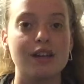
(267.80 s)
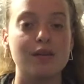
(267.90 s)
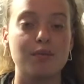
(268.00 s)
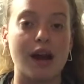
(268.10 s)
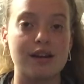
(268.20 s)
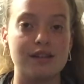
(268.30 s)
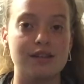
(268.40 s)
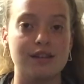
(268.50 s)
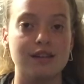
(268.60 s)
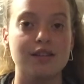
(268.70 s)
that
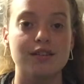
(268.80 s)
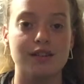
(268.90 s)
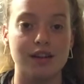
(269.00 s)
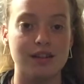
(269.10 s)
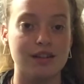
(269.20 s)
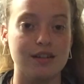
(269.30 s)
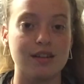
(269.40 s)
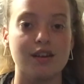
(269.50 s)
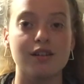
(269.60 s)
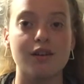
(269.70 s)
practicing,
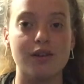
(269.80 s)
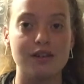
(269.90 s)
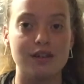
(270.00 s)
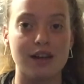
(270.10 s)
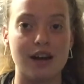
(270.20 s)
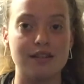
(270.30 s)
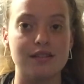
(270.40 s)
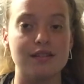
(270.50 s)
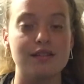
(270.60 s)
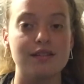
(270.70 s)
studying, going to
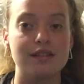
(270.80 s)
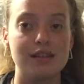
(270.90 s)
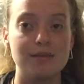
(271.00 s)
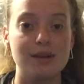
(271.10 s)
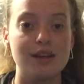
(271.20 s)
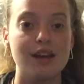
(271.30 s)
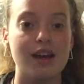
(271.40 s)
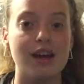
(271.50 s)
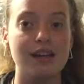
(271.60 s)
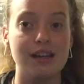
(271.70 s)
classes, sleeping,
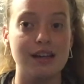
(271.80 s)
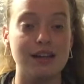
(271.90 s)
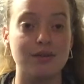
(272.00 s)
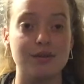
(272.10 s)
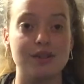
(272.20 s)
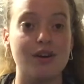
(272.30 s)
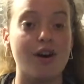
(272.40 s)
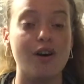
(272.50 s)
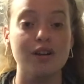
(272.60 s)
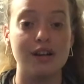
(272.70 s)
and eating was
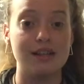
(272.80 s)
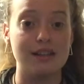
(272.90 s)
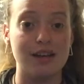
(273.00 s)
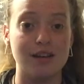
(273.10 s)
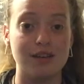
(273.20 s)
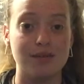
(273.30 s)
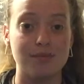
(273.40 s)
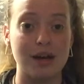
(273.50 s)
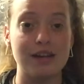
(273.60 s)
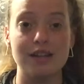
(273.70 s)
all that I did
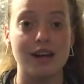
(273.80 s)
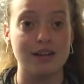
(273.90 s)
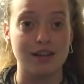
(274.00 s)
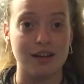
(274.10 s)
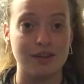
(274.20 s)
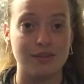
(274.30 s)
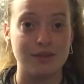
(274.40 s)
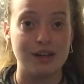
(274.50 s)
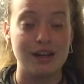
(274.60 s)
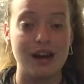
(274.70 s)
my entire life,
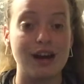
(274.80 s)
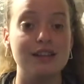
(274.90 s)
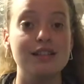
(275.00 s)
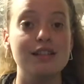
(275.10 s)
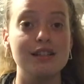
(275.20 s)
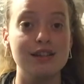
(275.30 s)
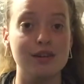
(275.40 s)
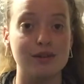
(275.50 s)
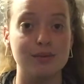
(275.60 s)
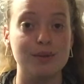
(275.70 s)
I
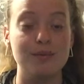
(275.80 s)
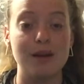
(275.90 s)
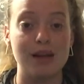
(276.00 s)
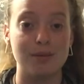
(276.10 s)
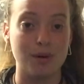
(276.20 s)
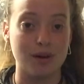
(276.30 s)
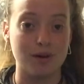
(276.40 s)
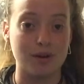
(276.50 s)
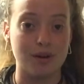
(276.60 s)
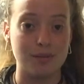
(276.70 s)
still wouldn't be able to
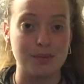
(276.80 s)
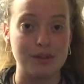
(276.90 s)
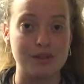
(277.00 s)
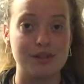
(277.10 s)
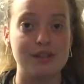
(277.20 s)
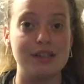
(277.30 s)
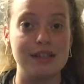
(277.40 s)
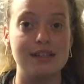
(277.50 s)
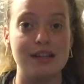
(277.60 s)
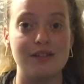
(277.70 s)
accomplish
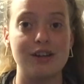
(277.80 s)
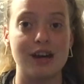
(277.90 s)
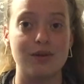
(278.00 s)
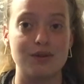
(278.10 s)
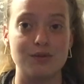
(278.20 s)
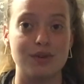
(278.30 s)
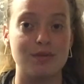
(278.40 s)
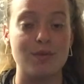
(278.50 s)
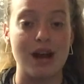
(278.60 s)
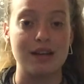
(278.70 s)
these 7 hours worth
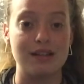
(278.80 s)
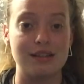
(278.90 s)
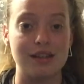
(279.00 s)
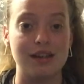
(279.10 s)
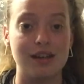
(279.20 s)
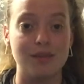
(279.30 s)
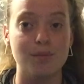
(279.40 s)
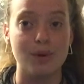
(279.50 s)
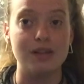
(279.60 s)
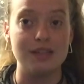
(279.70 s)
of practicing in
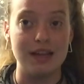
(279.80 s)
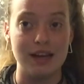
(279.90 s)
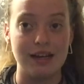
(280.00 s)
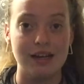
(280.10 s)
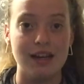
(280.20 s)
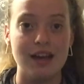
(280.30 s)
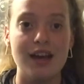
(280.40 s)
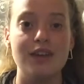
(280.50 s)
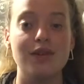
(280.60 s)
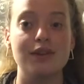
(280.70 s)
one day.
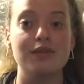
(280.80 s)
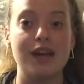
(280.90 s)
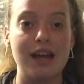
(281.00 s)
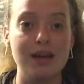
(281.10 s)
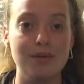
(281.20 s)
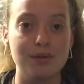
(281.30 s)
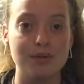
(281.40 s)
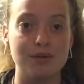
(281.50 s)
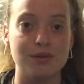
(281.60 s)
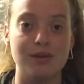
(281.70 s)
If I was able
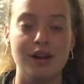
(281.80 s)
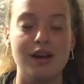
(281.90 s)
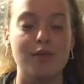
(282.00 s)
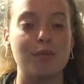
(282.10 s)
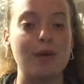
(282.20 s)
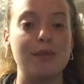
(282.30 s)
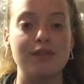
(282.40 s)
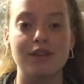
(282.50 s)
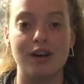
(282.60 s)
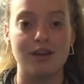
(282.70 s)
to, my
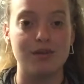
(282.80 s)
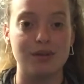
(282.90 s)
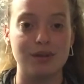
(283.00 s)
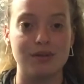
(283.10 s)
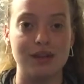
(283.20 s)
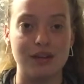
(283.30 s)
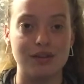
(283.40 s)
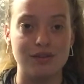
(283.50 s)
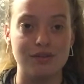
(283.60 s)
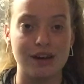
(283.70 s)
mental health would go down
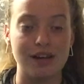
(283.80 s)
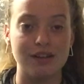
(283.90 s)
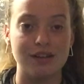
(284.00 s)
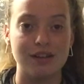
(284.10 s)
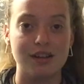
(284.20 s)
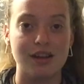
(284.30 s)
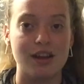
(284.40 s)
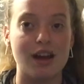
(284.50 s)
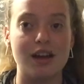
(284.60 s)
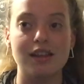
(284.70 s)
the drain.
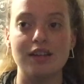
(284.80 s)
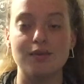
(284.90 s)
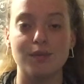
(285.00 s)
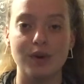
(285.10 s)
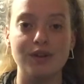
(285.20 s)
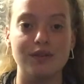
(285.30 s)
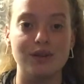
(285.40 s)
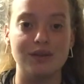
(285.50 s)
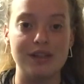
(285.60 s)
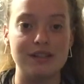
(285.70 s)
and that's one of
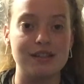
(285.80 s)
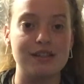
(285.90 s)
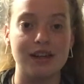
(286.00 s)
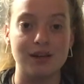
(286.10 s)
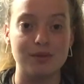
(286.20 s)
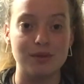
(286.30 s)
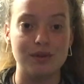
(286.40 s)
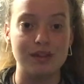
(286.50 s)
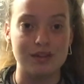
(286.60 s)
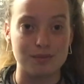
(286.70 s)
the reasons that I'm
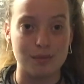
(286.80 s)
doing this